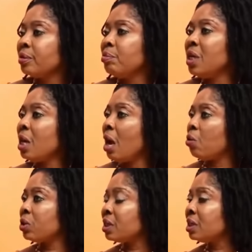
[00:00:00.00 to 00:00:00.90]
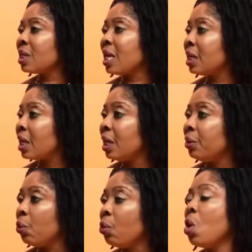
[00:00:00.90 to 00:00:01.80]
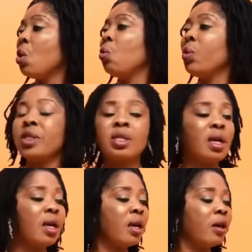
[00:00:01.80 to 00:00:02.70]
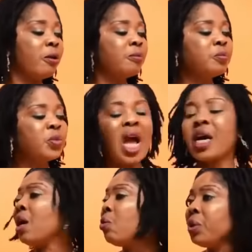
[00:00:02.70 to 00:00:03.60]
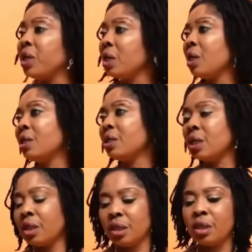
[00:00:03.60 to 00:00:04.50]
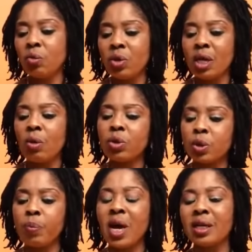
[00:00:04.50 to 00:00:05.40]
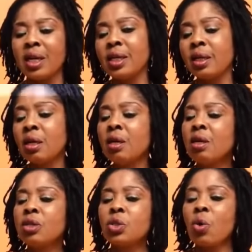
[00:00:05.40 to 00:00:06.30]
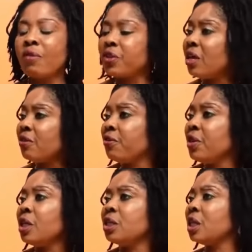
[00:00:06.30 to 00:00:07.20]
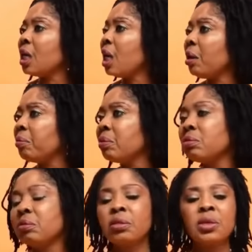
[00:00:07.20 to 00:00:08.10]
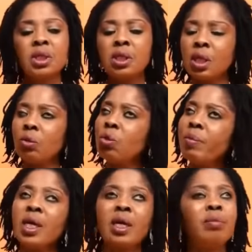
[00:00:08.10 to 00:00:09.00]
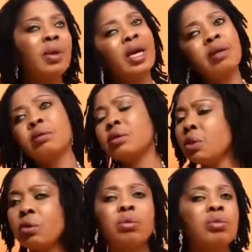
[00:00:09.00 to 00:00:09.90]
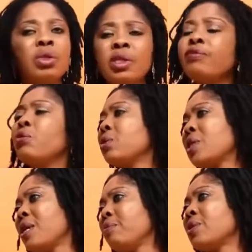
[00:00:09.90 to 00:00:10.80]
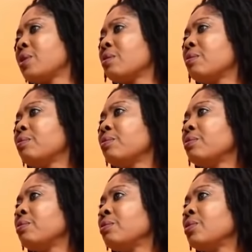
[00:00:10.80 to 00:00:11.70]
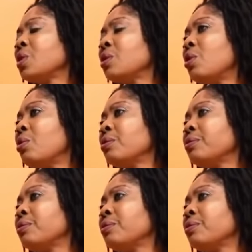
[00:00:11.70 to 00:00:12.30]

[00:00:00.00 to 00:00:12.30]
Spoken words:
Me, I was inside the canoe with Akewi, the one that was paddling. So after they finished, they came. The woman came like, you know, 3-4 times, you know.